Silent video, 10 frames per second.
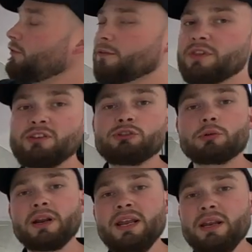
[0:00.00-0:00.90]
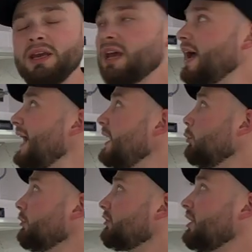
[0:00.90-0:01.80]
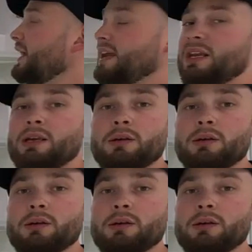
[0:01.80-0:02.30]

of the screen and it will say,